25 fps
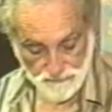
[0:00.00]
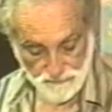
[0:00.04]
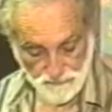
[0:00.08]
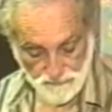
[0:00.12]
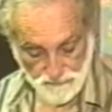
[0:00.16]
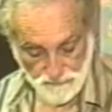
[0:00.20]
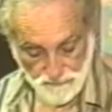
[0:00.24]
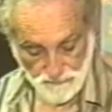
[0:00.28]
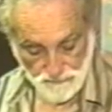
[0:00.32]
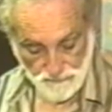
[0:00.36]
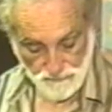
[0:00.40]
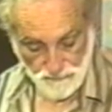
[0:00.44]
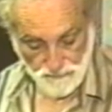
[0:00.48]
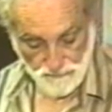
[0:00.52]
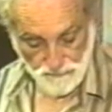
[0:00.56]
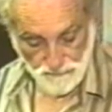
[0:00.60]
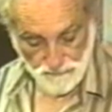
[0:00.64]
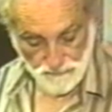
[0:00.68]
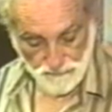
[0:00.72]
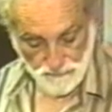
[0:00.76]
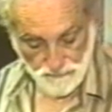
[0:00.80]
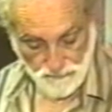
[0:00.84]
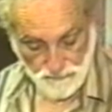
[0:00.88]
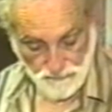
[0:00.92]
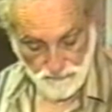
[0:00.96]

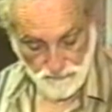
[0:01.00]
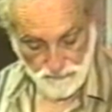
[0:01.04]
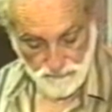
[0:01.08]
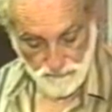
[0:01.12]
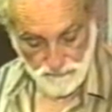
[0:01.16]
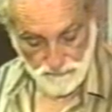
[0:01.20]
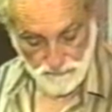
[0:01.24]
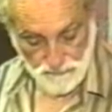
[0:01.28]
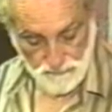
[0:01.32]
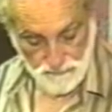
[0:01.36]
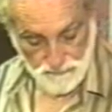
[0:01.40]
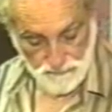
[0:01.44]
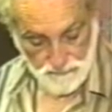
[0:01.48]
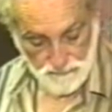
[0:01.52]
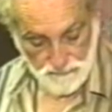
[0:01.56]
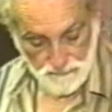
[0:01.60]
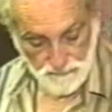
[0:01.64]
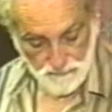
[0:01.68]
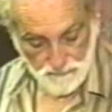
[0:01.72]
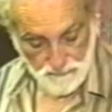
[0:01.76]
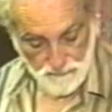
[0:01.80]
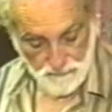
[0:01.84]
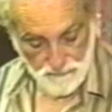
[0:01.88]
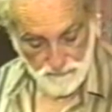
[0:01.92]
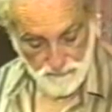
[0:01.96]

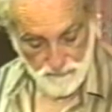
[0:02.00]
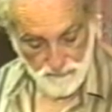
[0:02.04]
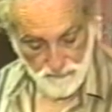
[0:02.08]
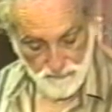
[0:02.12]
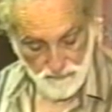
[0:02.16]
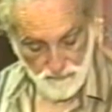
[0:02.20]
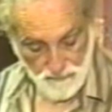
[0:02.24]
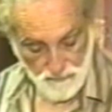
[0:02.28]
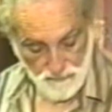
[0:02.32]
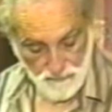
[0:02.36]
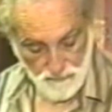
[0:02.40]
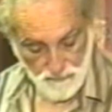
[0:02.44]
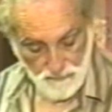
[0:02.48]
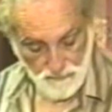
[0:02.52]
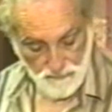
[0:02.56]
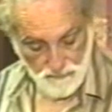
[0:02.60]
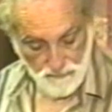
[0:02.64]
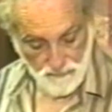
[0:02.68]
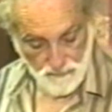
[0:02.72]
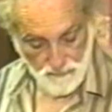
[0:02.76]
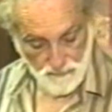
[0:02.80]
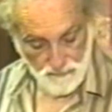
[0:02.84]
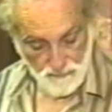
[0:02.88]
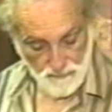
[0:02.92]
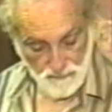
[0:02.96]

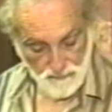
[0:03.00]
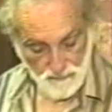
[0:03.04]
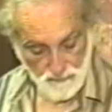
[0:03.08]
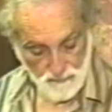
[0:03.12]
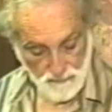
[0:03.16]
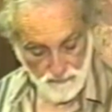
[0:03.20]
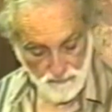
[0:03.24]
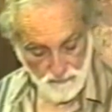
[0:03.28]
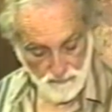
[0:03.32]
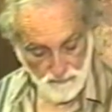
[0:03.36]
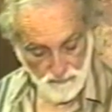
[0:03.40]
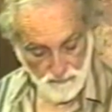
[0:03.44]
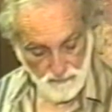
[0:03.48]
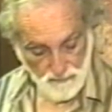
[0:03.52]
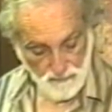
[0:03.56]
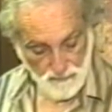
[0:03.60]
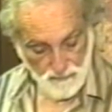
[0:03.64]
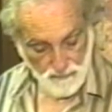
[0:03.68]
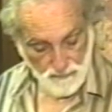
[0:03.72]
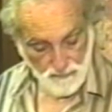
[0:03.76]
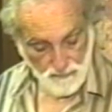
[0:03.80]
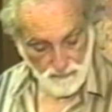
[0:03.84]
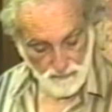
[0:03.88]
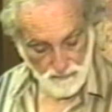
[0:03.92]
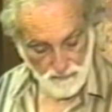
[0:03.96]

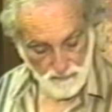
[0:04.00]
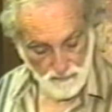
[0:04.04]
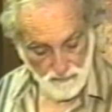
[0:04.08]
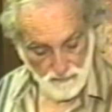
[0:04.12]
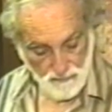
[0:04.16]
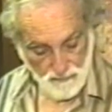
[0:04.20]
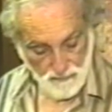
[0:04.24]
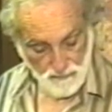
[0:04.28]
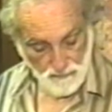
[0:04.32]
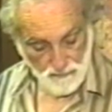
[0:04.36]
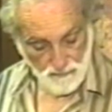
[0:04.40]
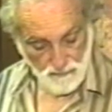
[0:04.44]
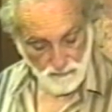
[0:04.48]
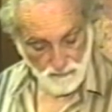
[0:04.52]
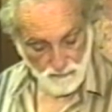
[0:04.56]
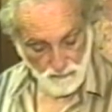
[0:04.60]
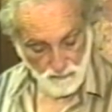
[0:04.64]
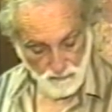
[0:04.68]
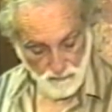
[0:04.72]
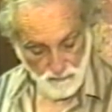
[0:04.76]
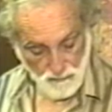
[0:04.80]
Nothing is said.